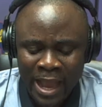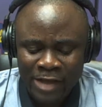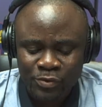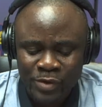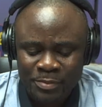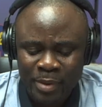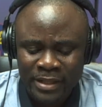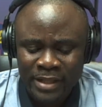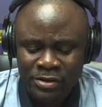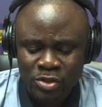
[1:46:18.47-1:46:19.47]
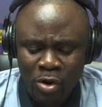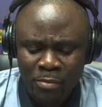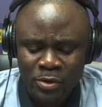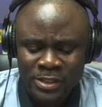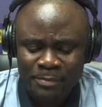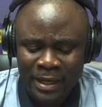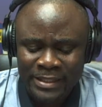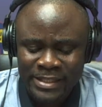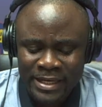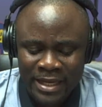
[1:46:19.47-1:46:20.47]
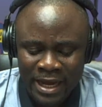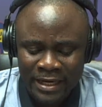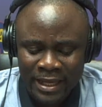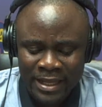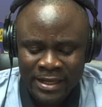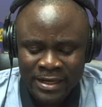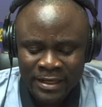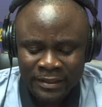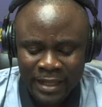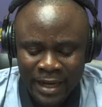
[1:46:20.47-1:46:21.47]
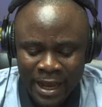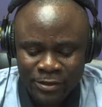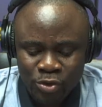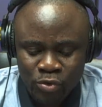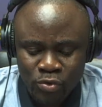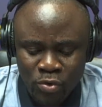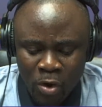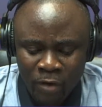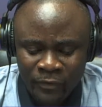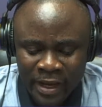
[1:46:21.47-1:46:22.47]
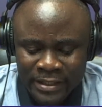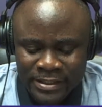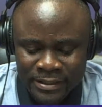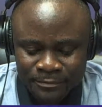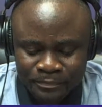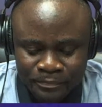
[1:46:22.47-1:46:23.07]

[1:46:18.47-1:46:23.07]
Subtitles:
As we speak, there is no municipality in Ghana that has two of its